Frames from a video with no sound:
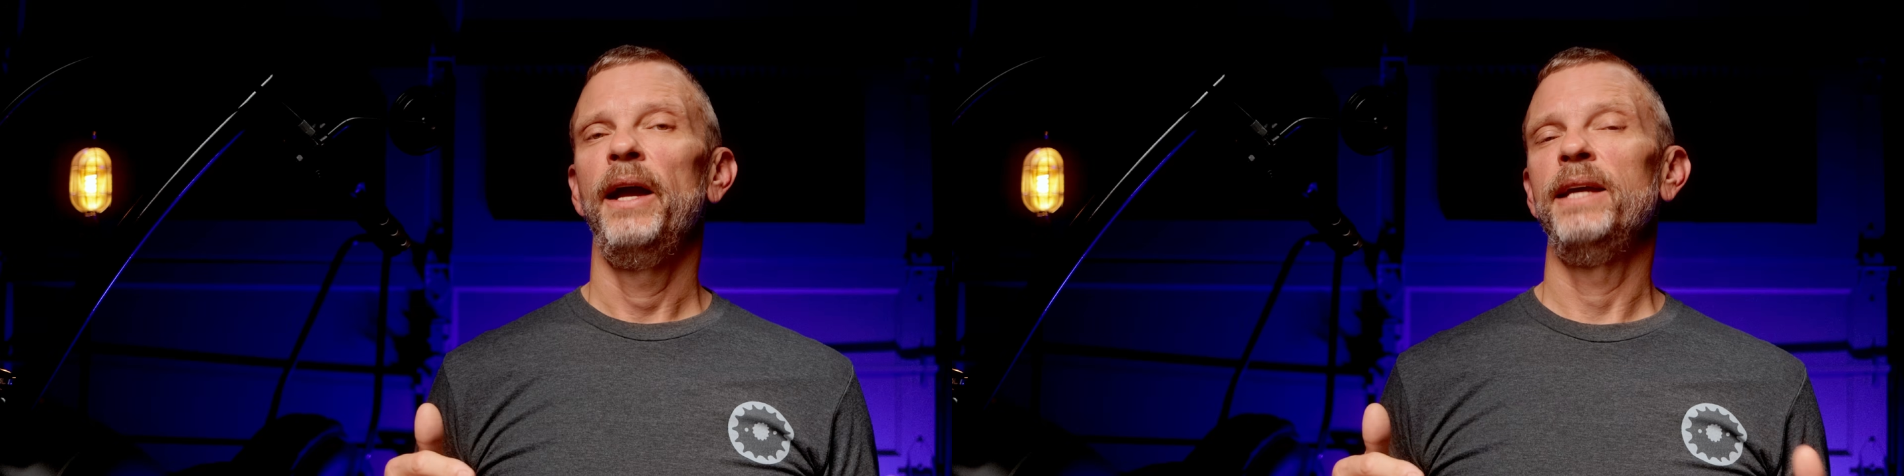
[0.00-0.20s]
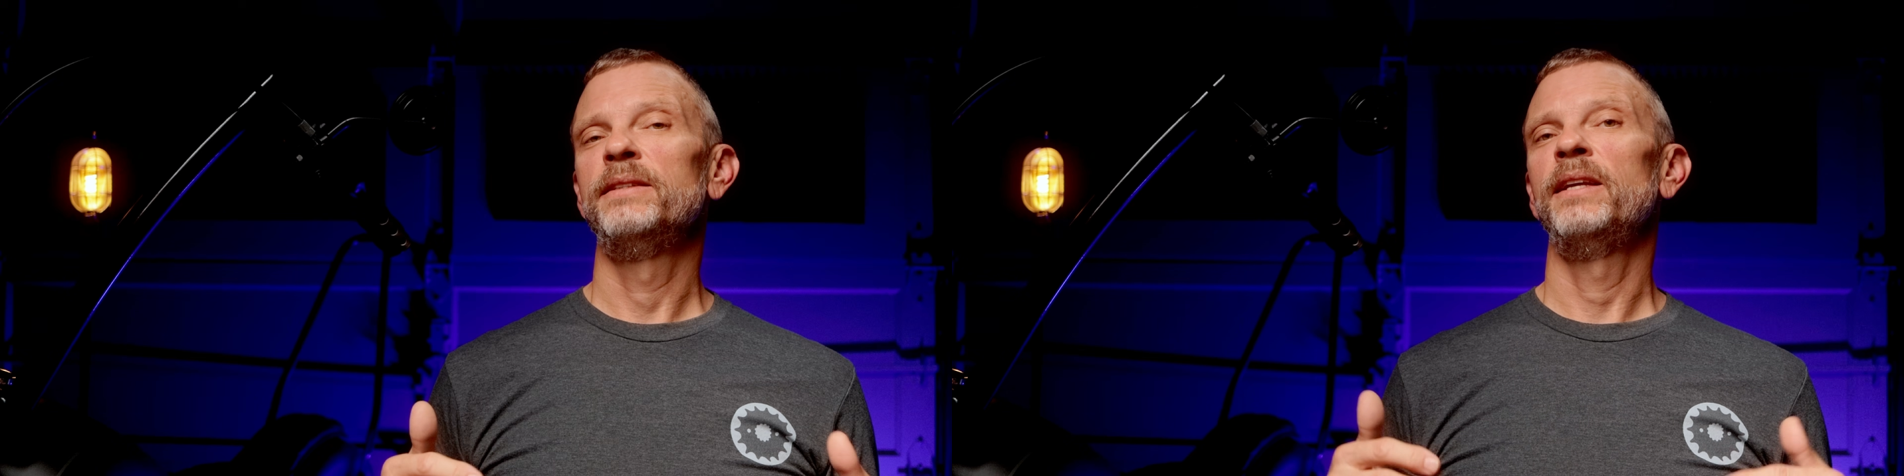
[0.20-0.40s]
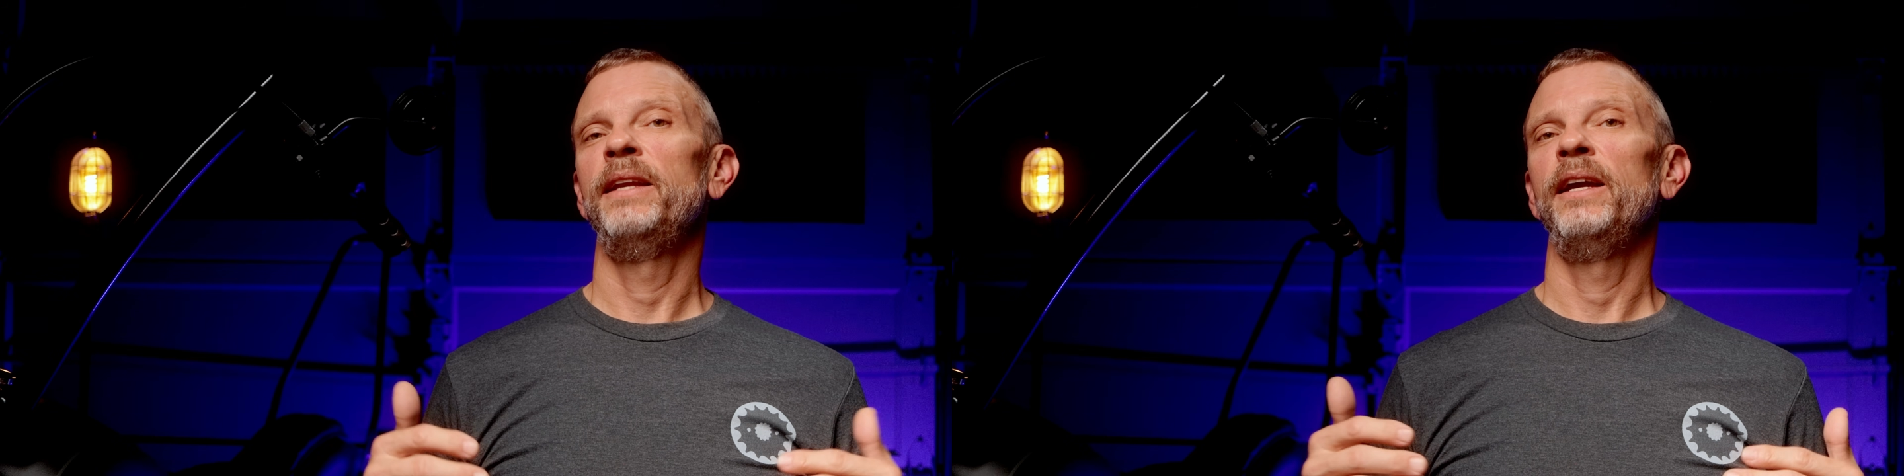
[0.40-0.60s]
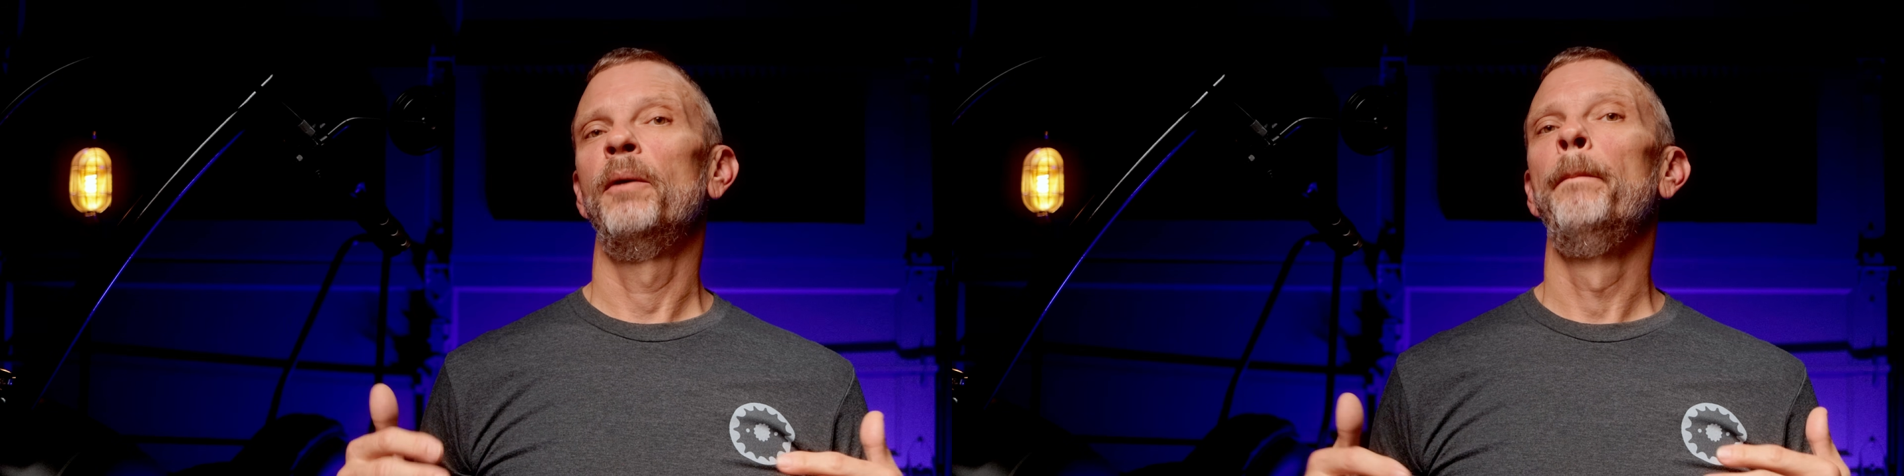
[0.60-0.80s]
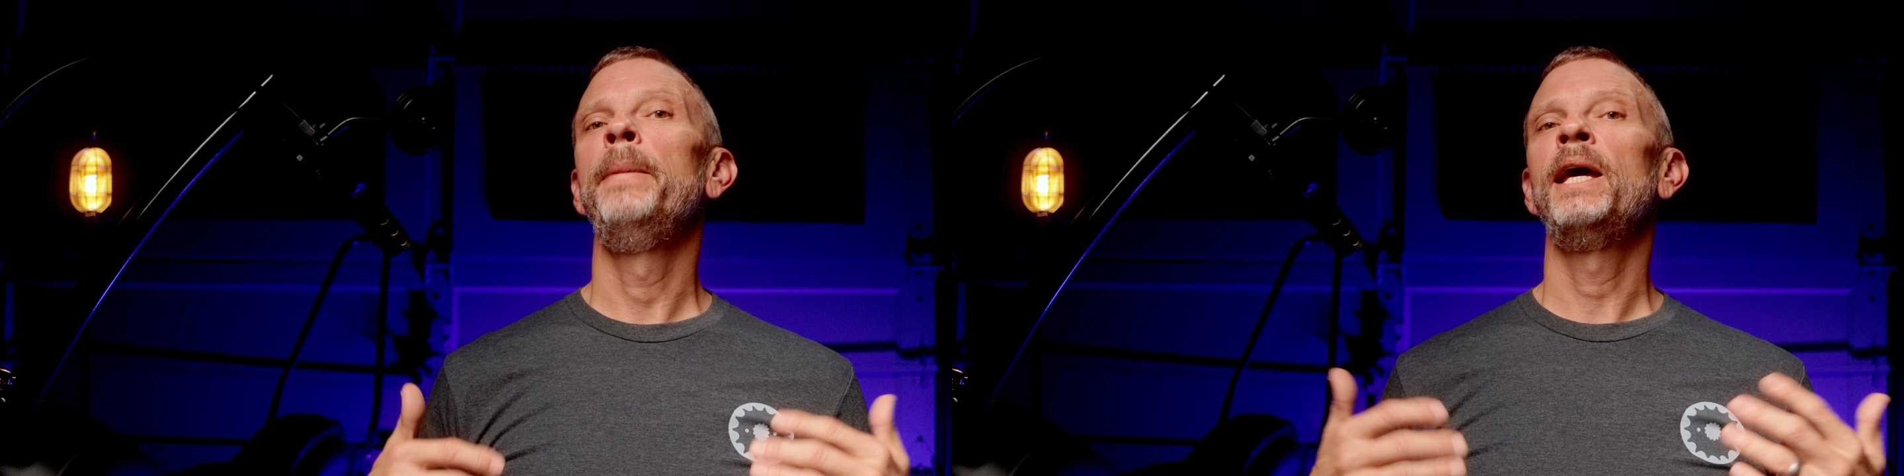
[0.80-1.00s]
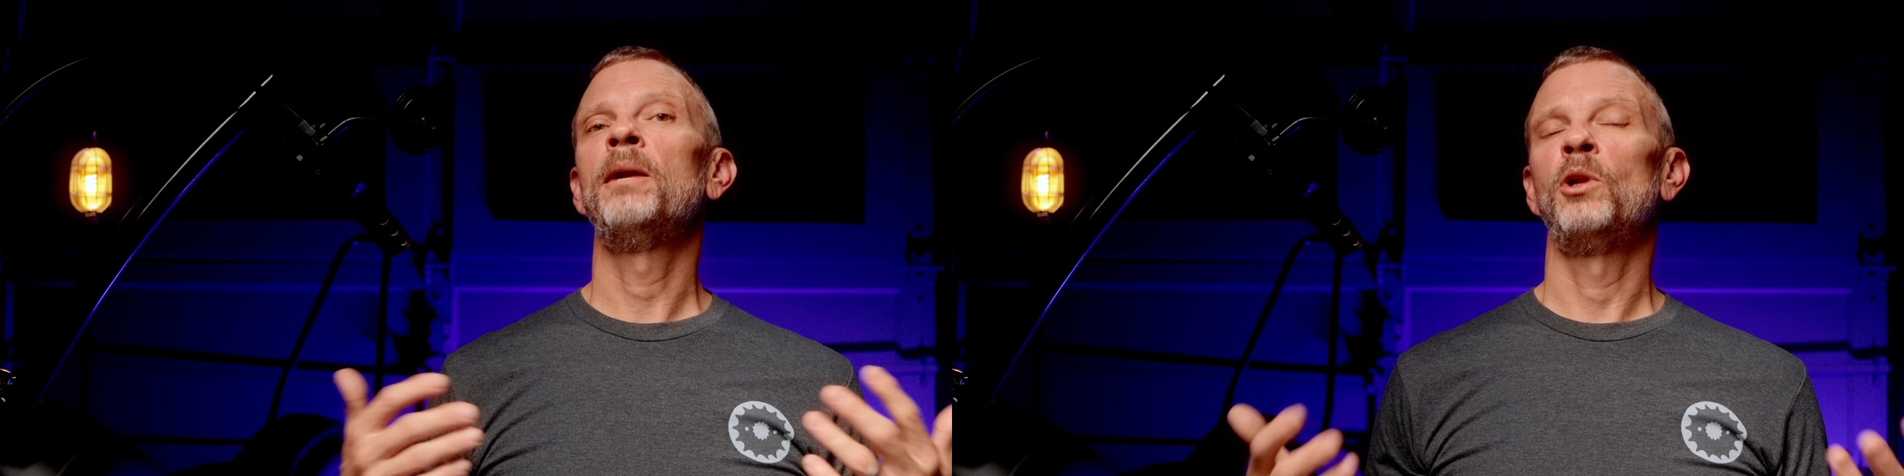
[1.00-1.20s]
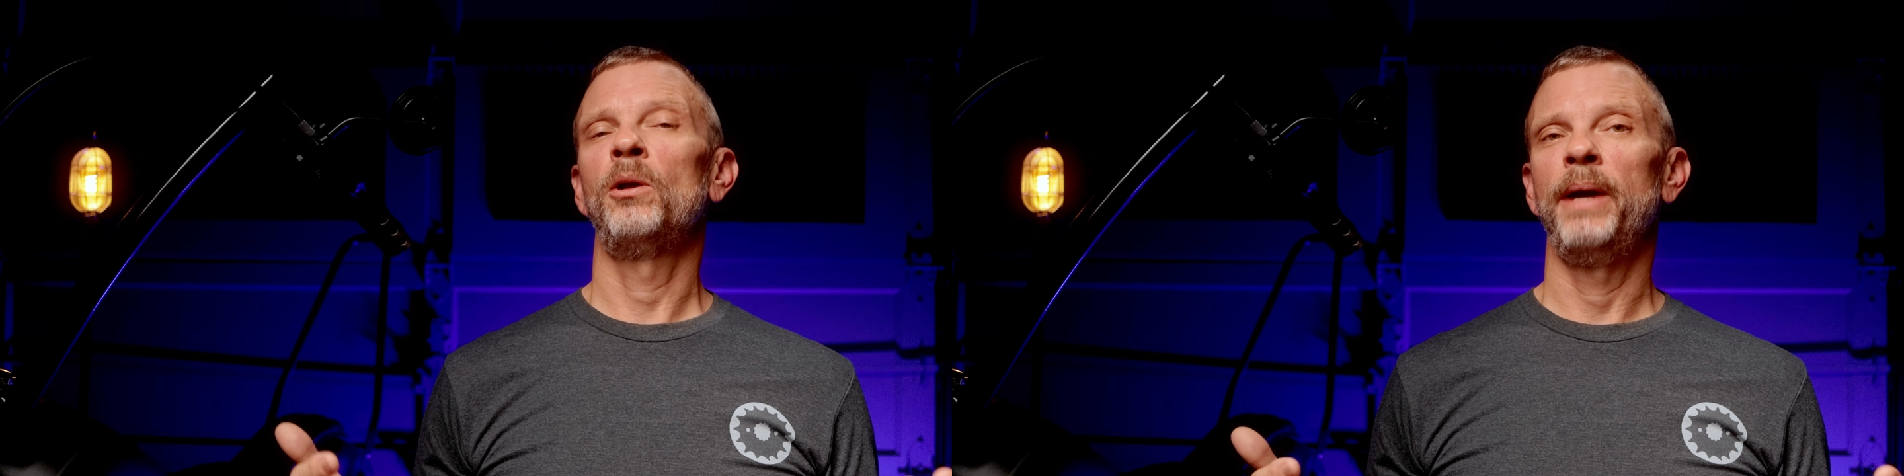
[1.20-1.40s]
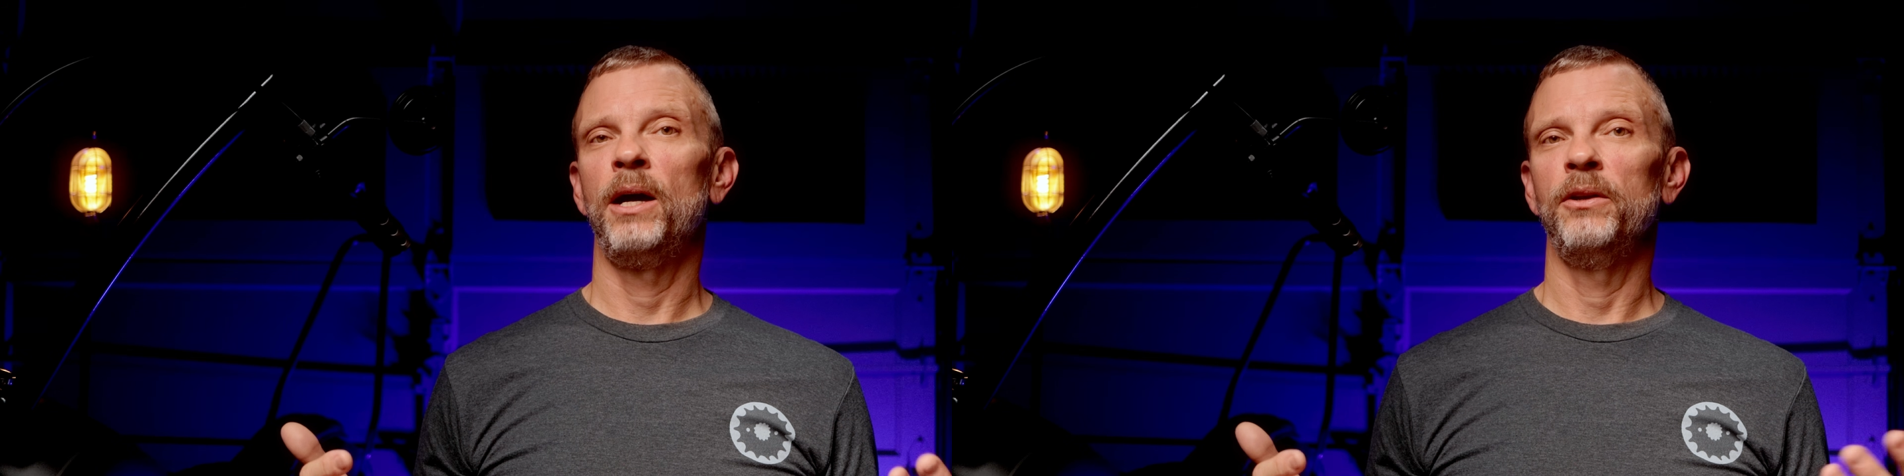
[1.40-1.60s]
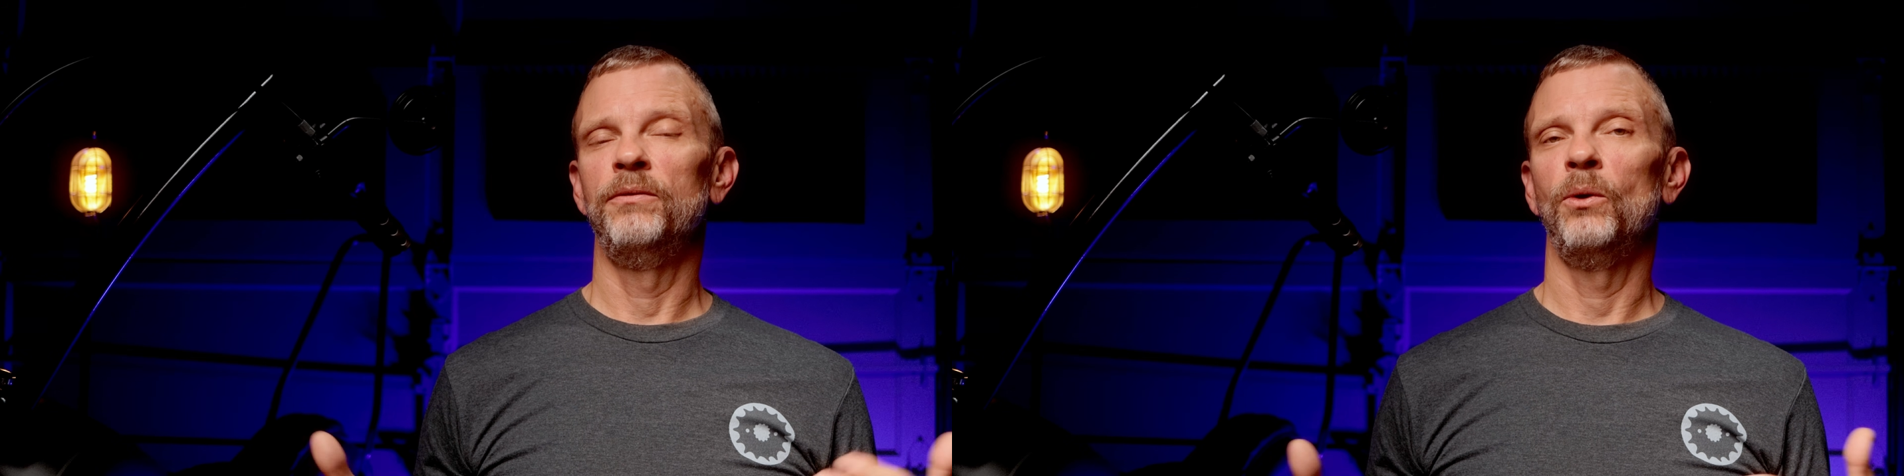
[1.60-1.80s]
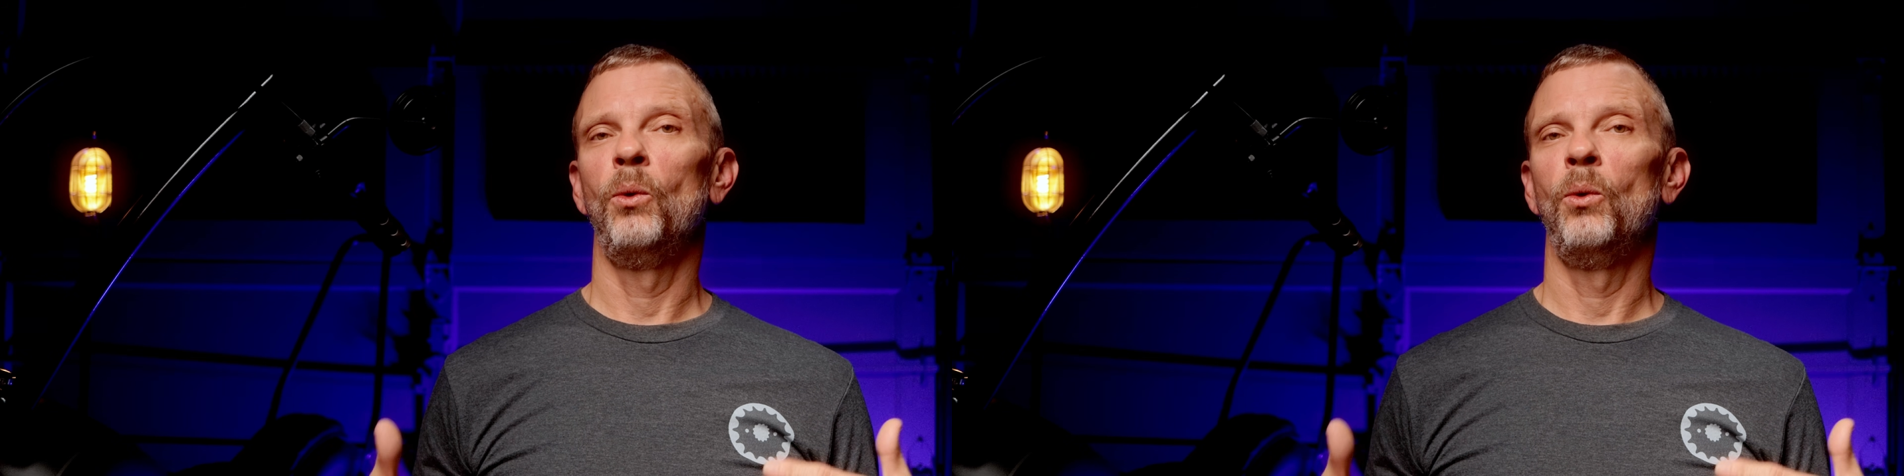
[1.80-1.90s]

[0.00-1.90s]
and sending a minimal amount of